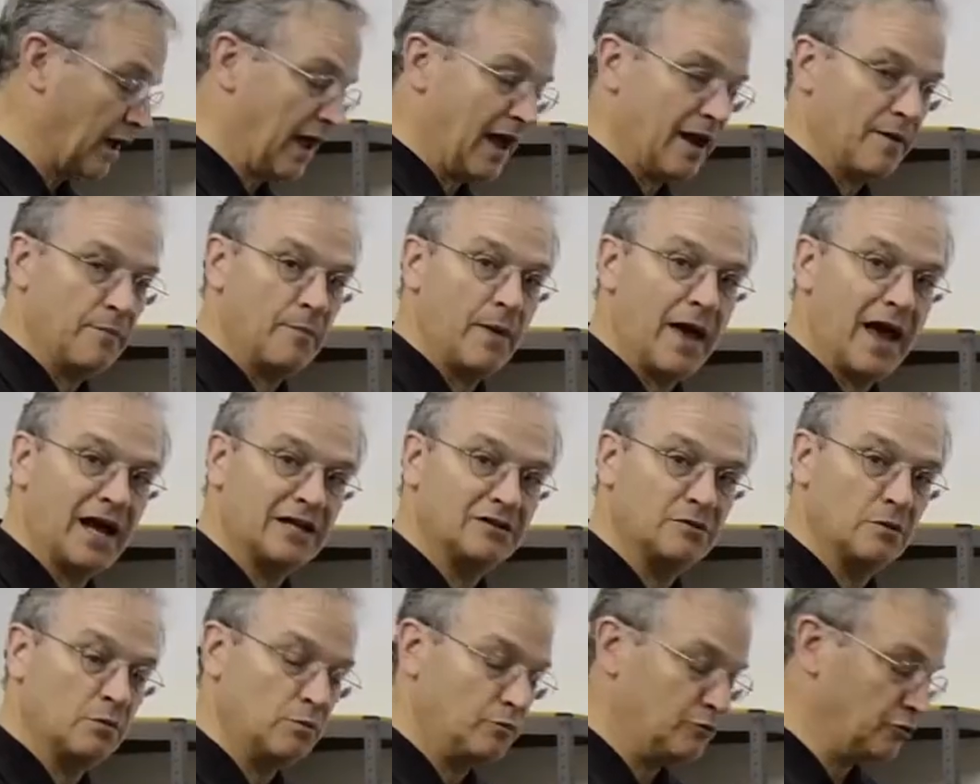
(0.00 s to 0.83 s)
at
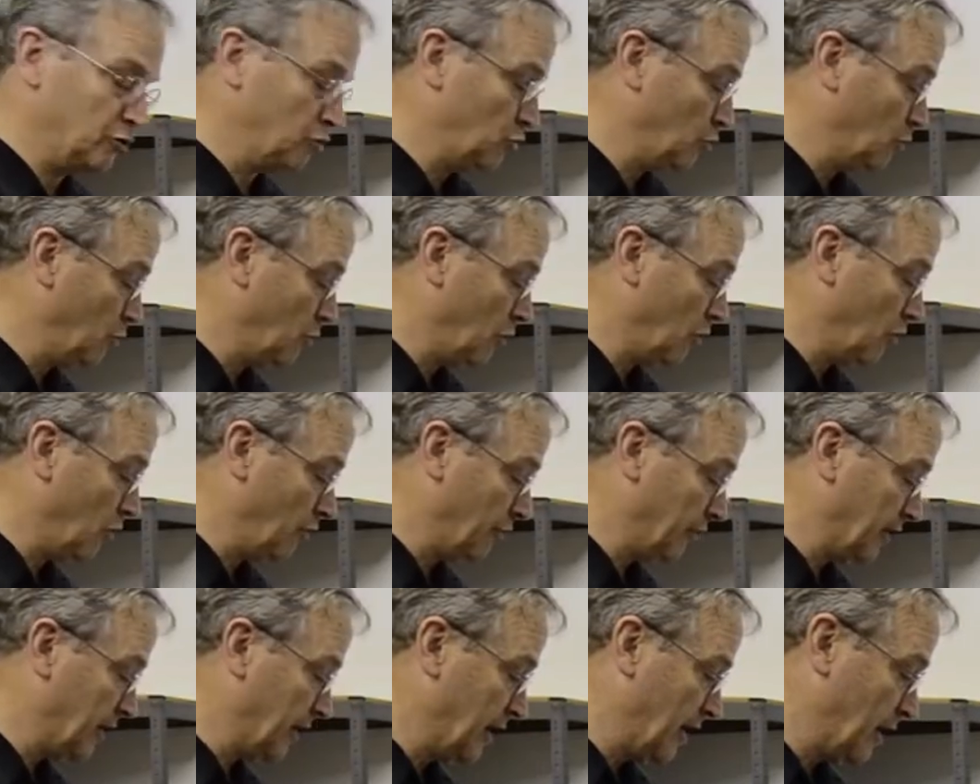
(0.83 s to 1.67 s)
maximum zoom on
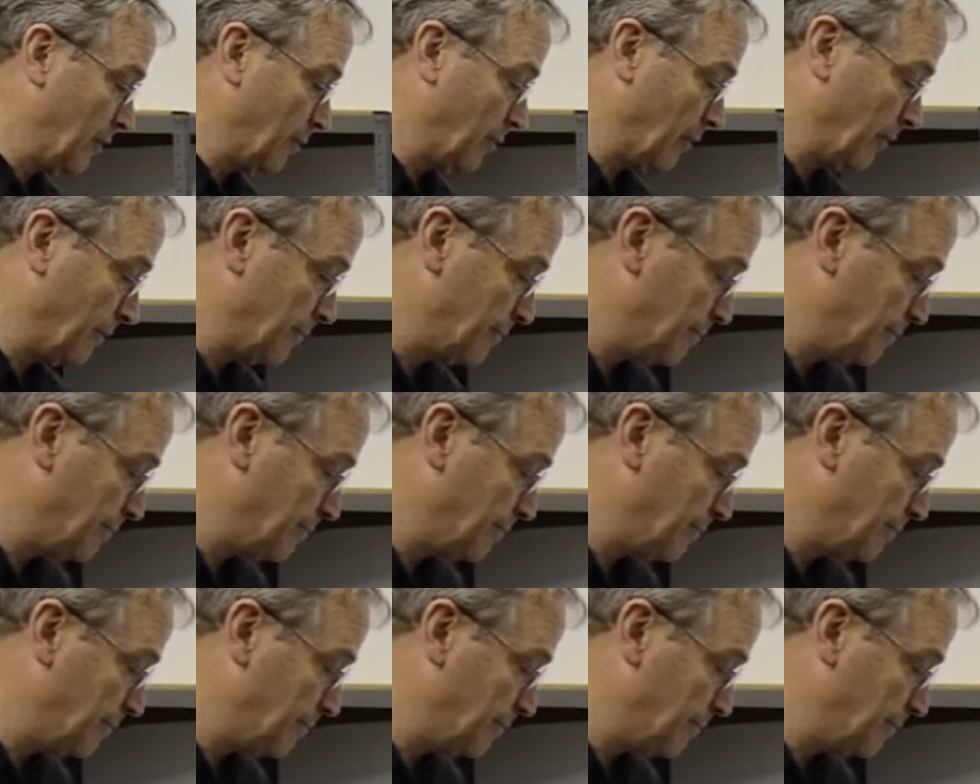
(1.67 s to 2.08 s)
the camera.